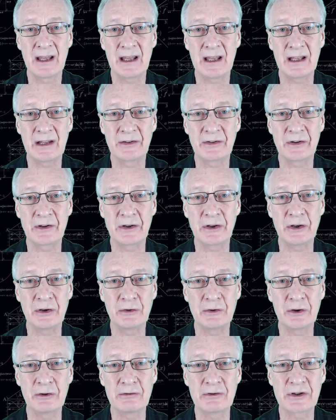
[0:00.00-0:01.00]
is that
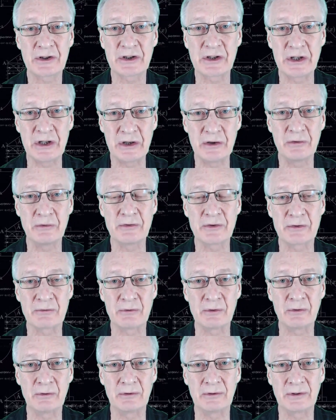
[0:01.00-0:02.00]
you don't just use
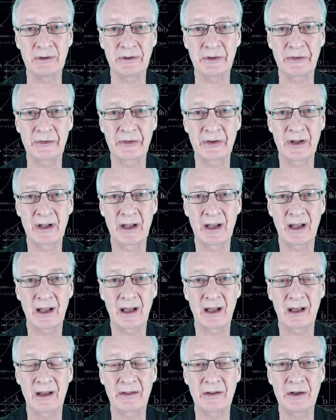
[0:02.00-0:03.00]
rules
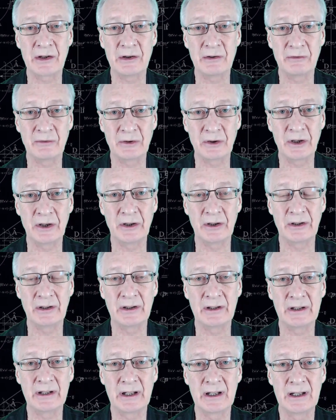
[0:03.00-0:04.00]
uh, that you've
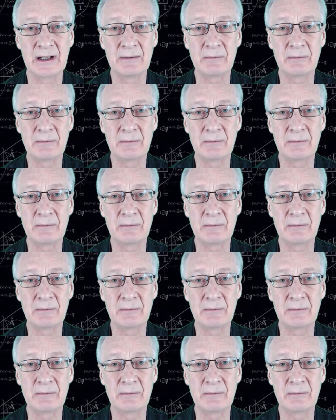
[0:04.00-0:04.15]
learned,